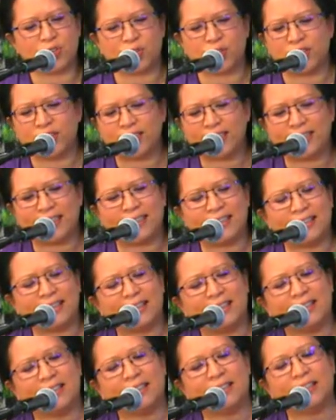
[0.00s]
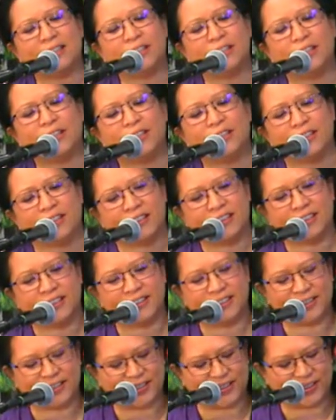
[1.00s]

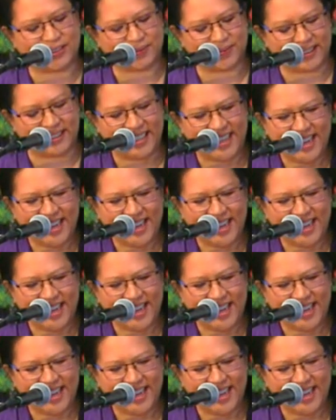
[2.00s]
dream.